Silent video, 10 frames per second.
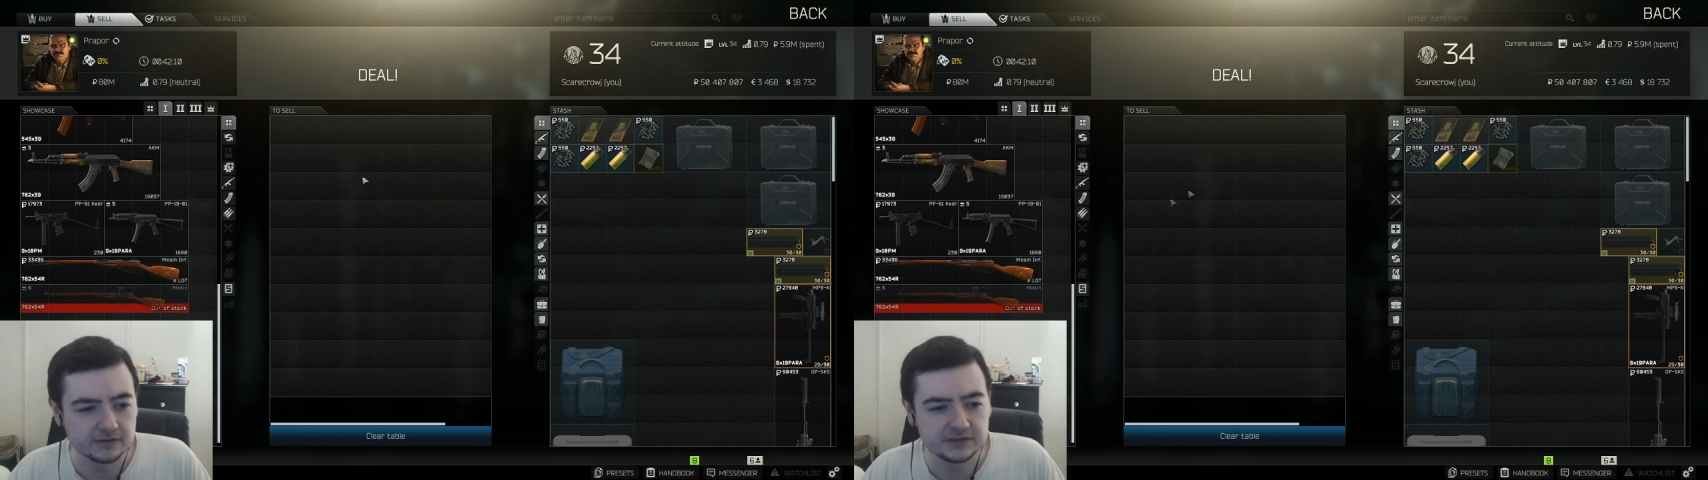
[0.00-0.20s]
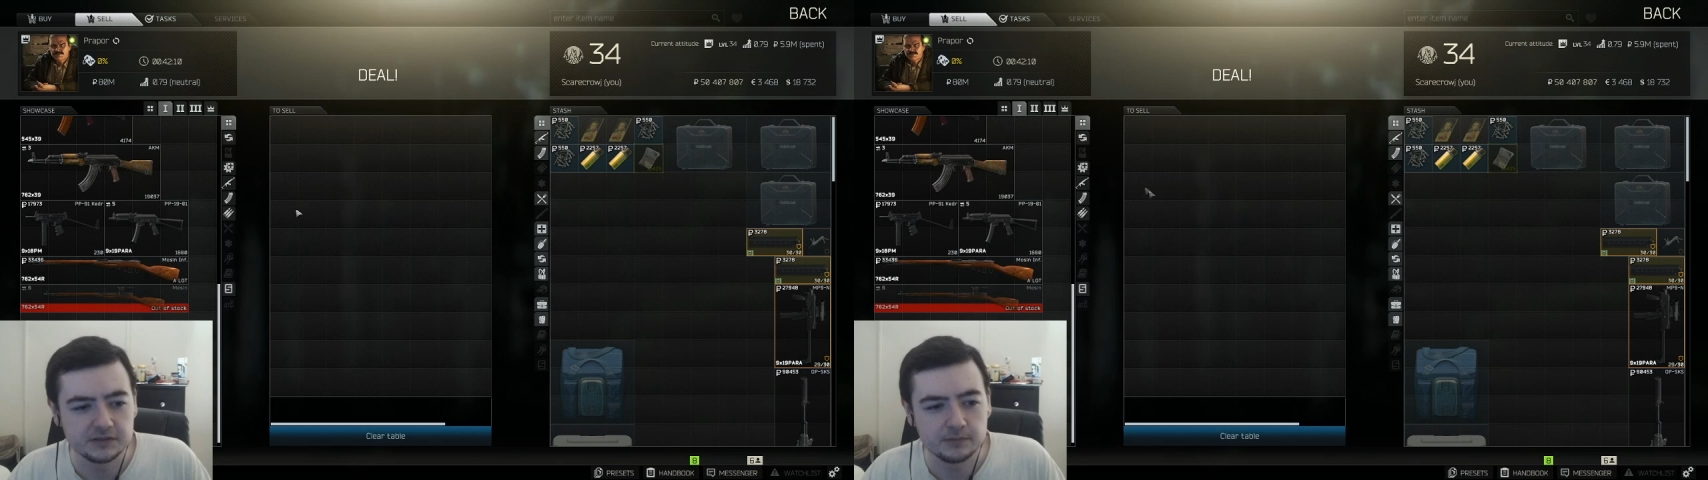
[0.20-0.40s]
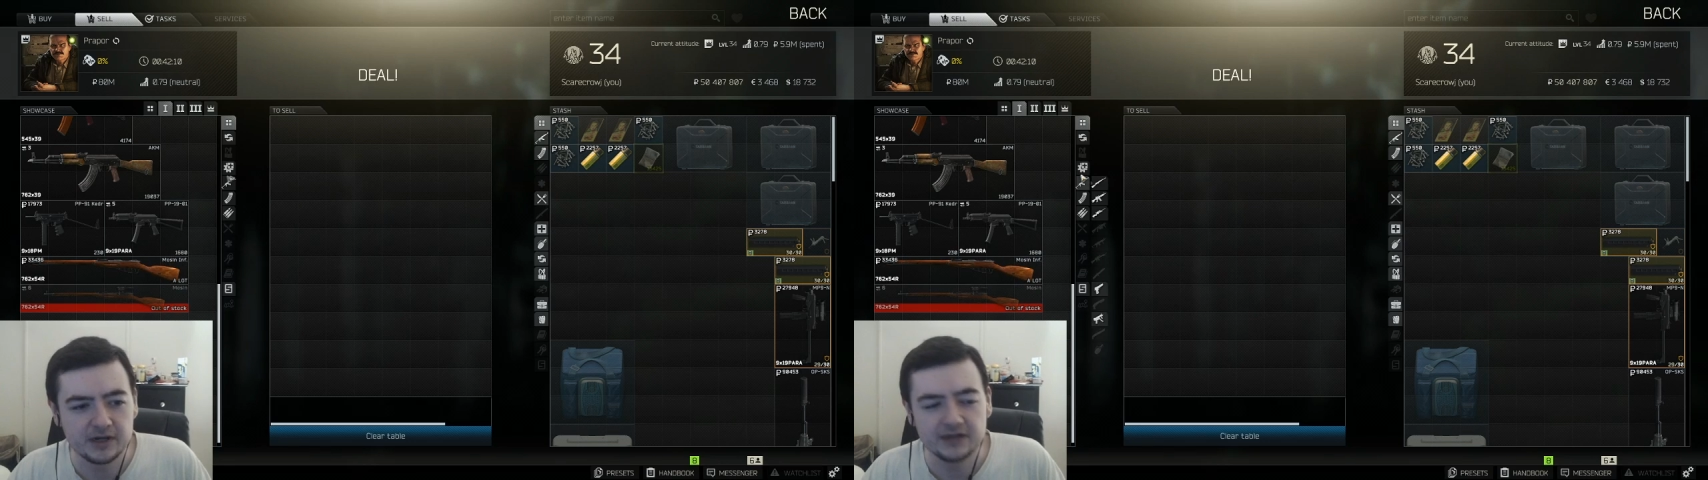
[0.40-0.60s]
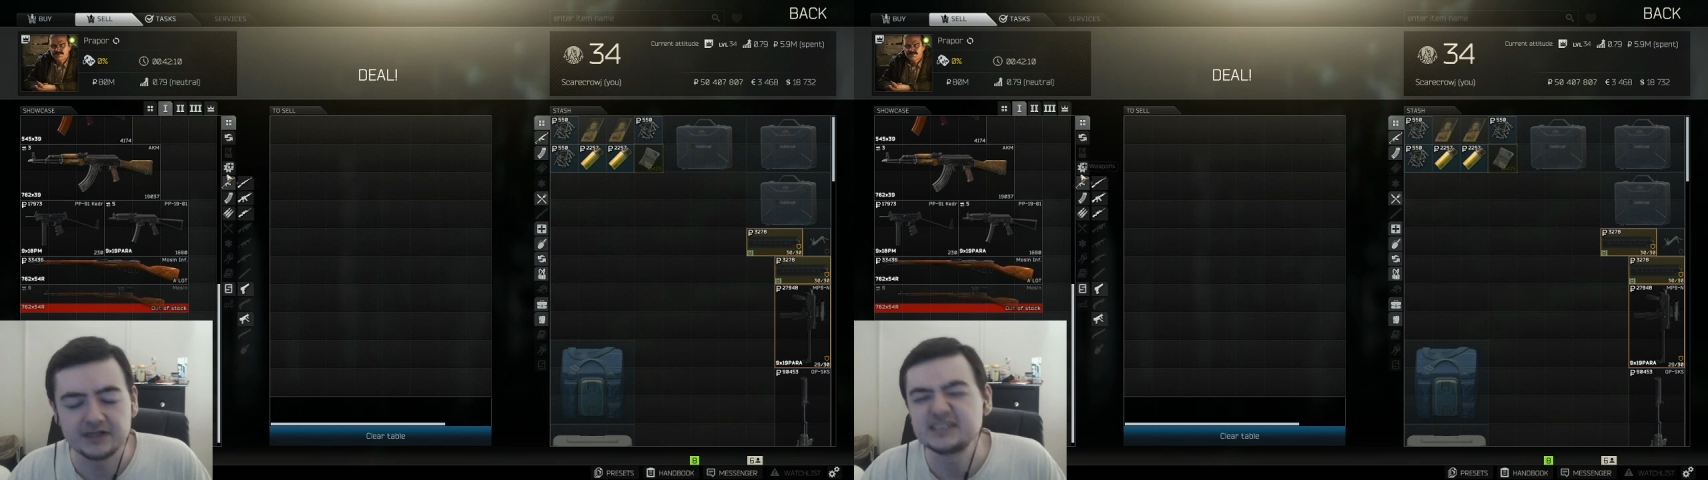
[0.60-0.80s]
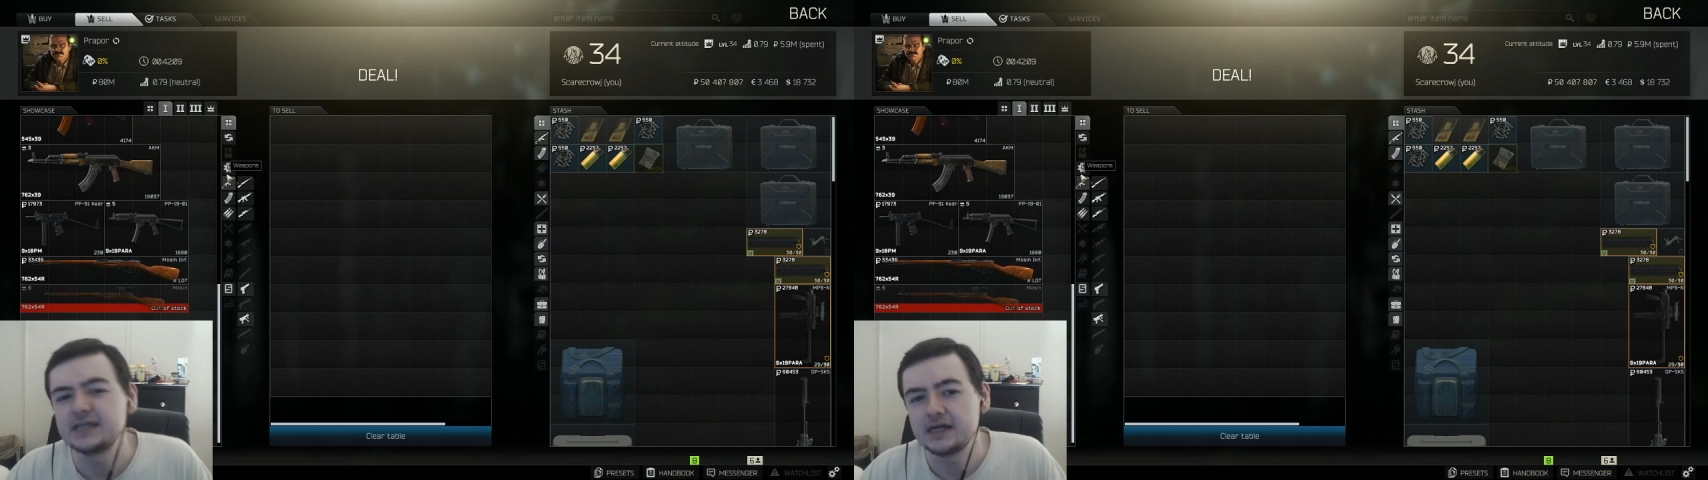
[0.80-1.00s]
say you buy
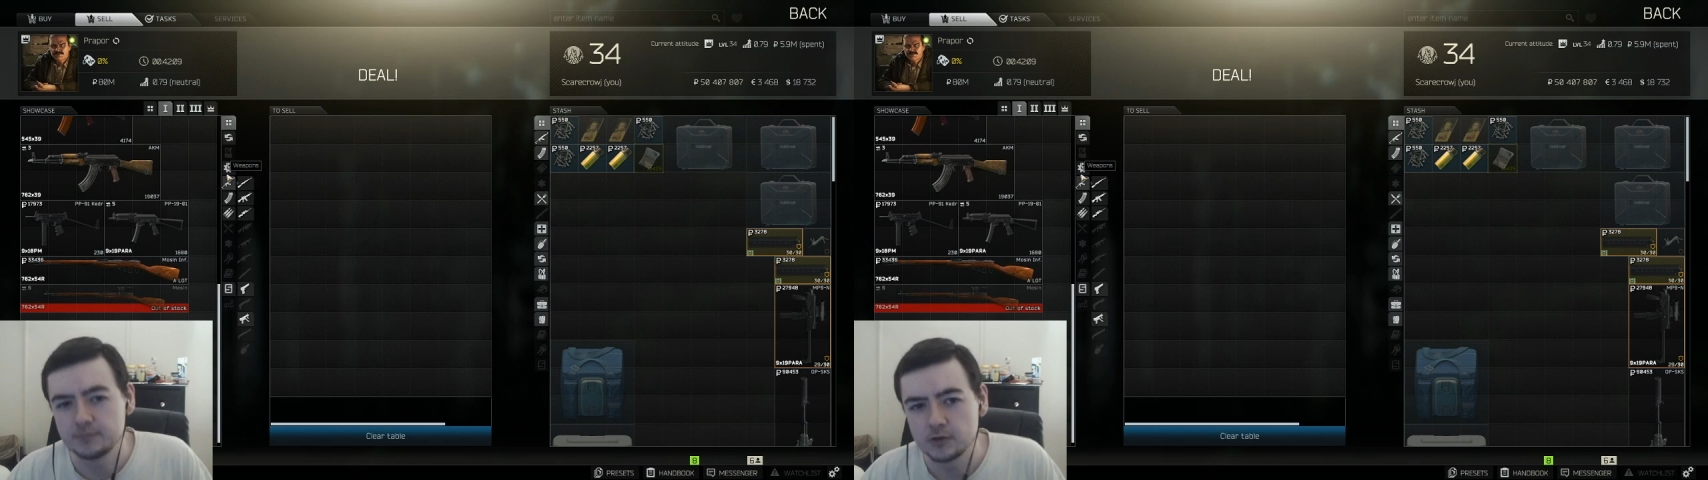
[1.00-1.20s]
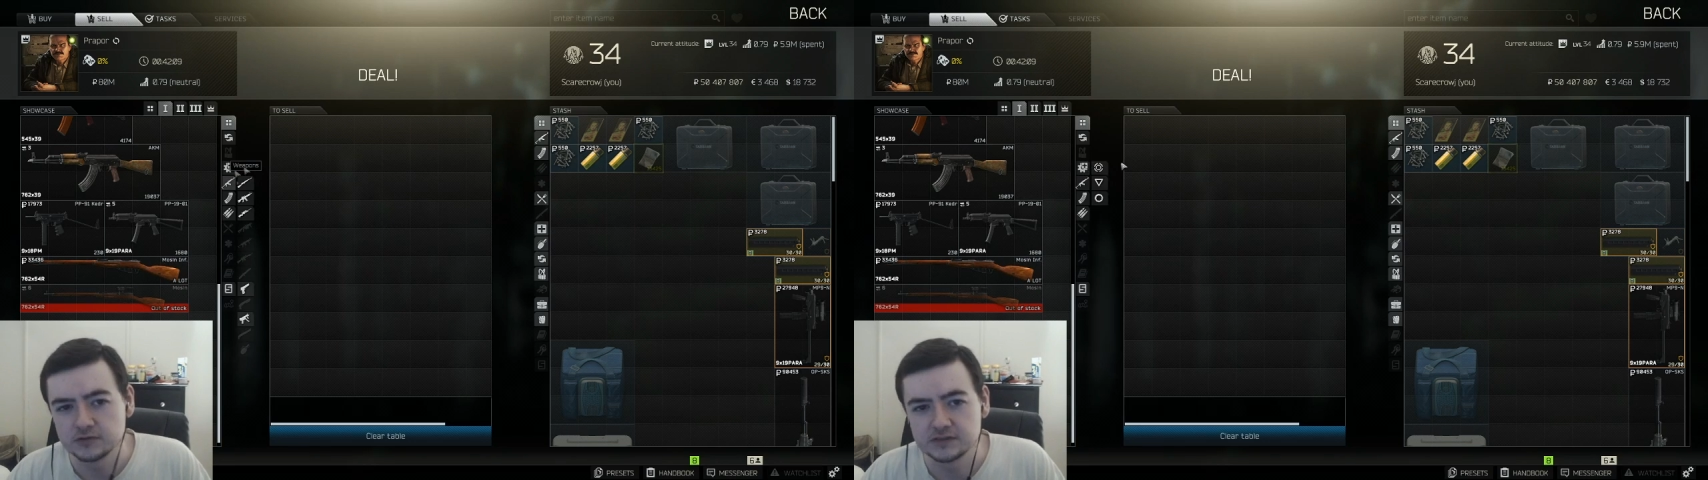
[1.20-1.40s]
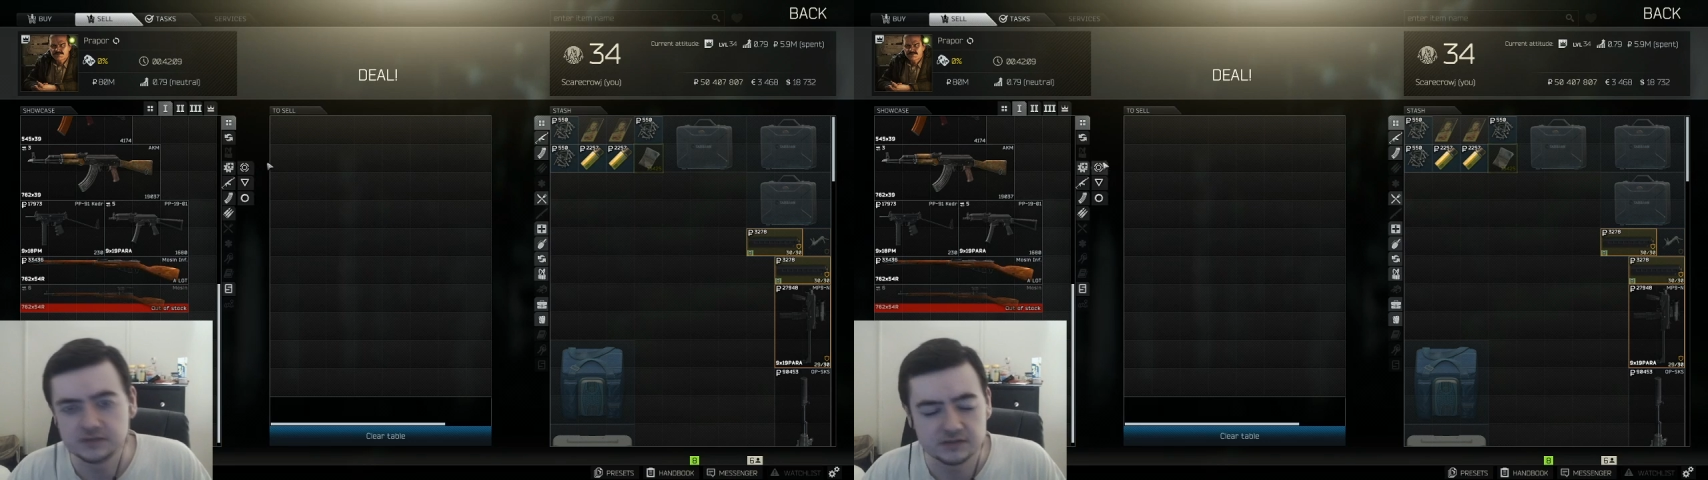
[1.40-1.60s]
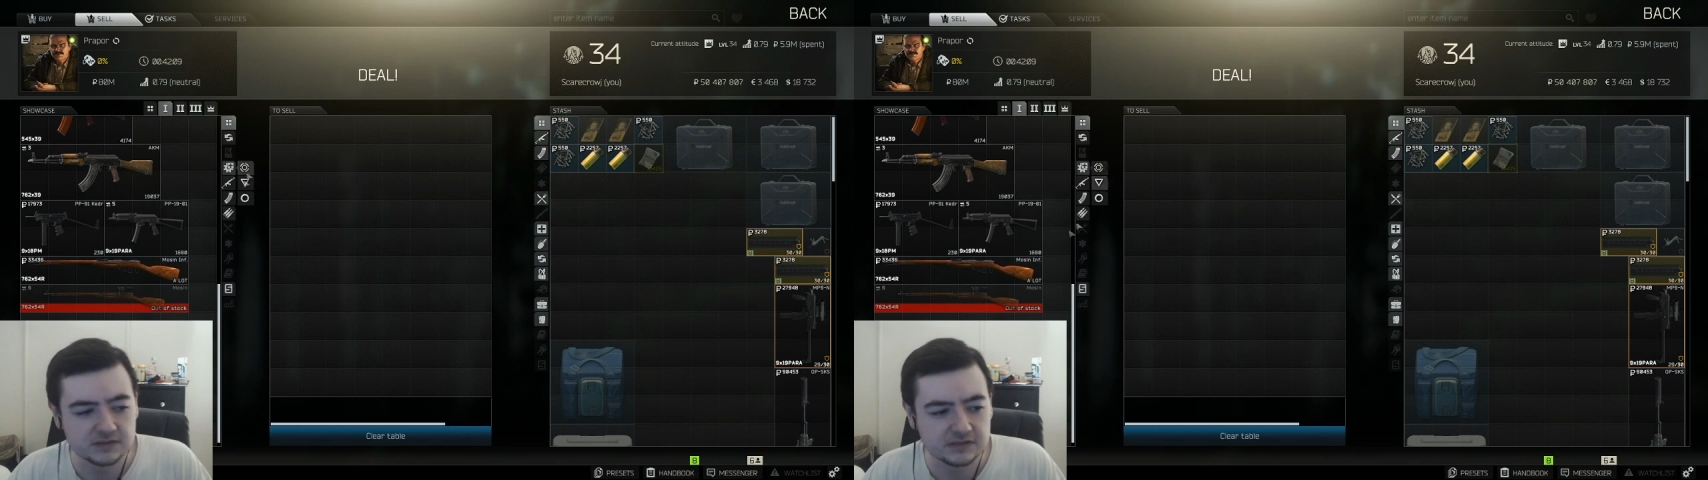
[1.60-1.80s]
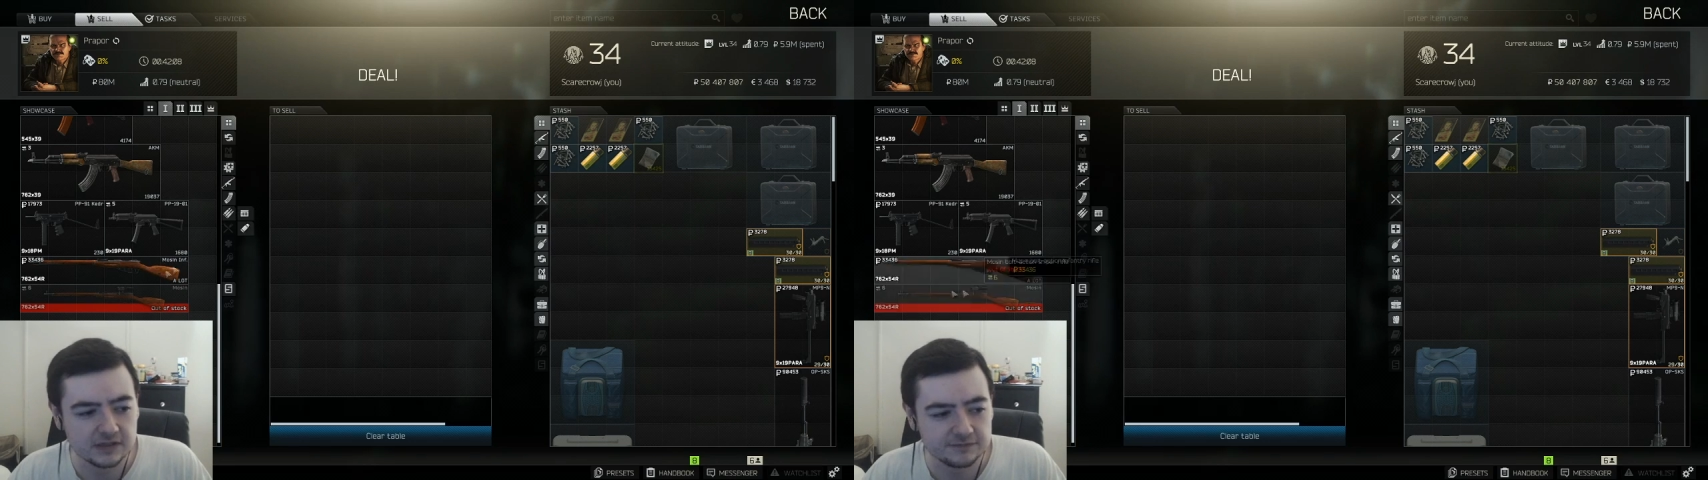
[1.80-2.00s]
like 10 Mosins and
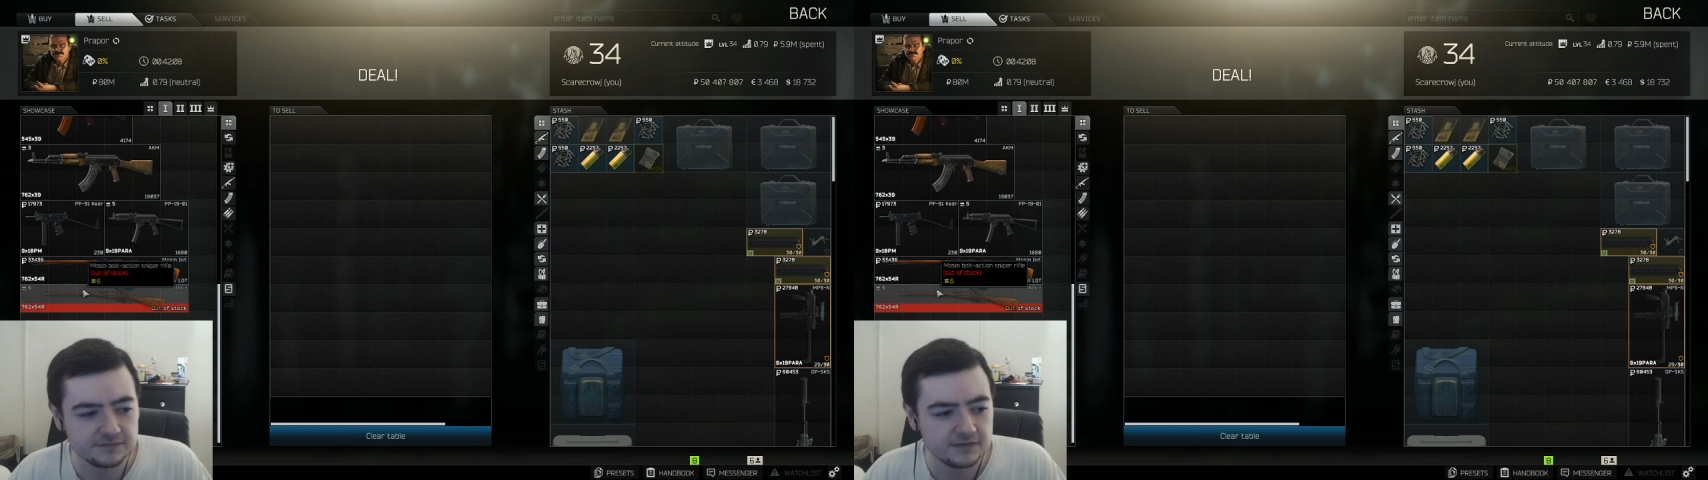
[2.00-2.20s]
stuff,